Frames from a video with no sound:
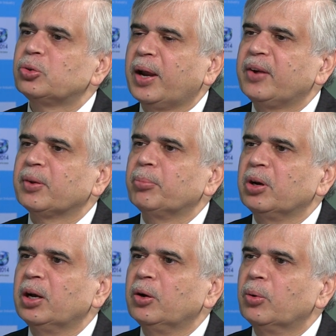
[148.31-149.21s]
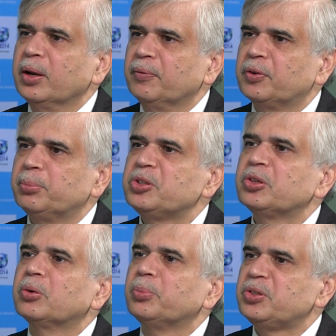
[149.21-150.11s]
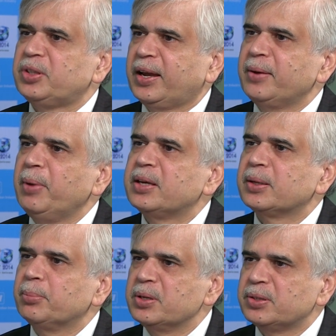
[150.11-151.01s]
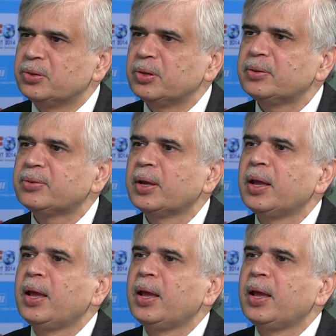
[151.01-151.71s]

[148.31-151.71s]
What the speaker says: to get some really good information on which they can make some decisions.